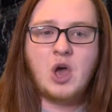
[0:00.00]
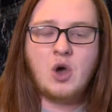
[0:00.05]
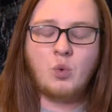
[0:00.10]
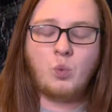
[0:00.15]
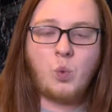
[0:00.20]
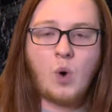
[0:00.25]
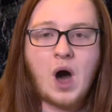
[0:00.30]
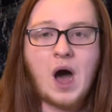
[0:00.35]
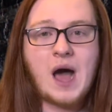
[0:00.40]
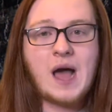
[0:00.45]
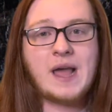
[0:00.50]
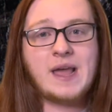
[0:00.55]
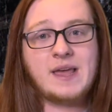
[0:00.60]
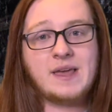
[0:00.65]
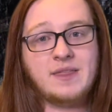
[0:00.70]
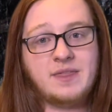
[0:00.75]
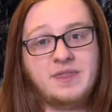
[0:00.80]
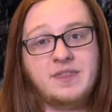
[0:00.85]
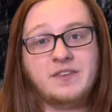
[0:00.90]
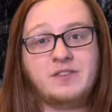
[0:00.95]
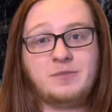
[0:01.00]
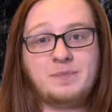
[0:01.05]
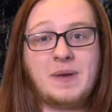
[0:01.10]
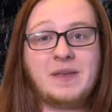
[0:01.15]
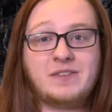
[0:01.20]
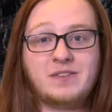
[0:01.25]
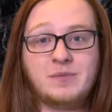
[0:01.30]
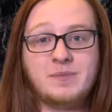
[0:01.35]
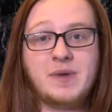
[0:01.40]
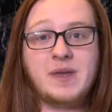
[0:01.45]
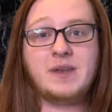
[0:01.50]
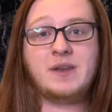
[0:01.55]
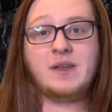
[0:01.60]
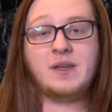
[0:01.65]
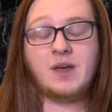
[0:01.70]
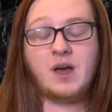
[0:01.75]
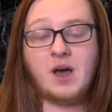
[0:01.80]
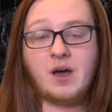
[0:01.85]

why the specimen